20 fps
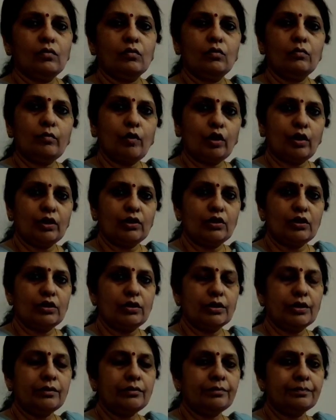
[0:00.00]
Good morning,
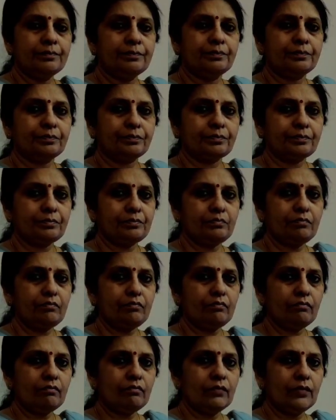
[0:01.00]
children.
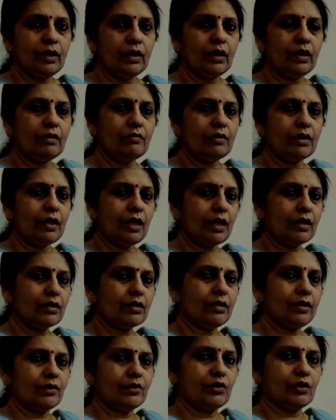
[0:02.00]
In our
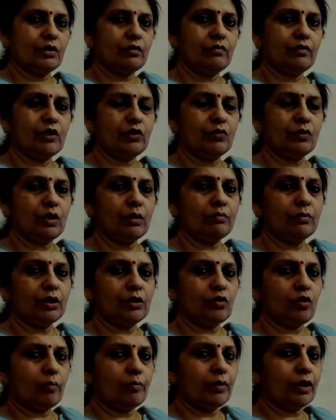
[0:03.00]
last lecture, we took up the
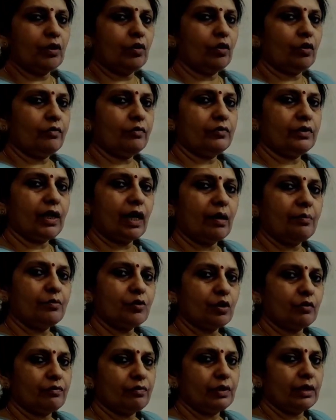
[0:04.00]
topic of
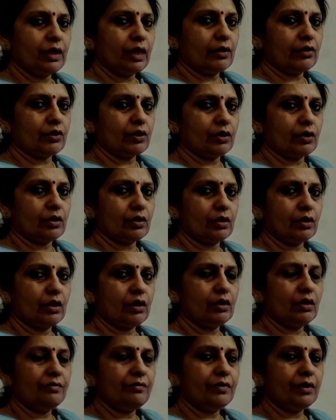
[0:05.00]
types of reactions
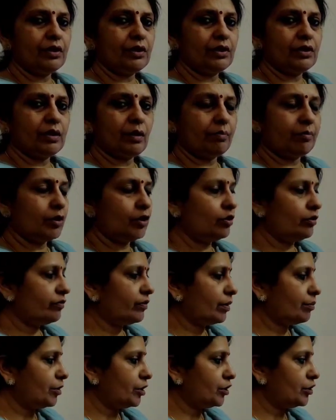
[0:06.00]
in the first chapter of
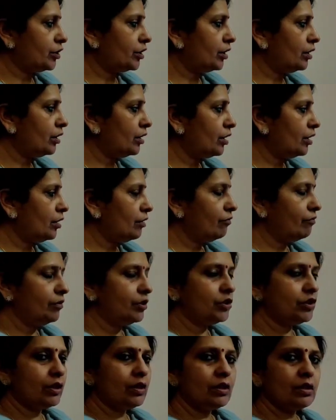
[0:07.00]
chemistry,
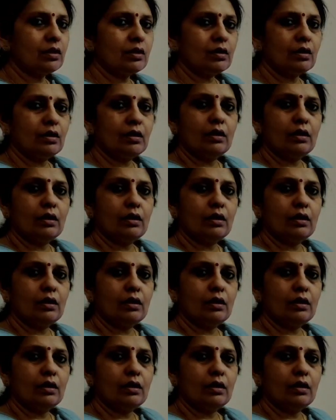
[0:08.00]
which is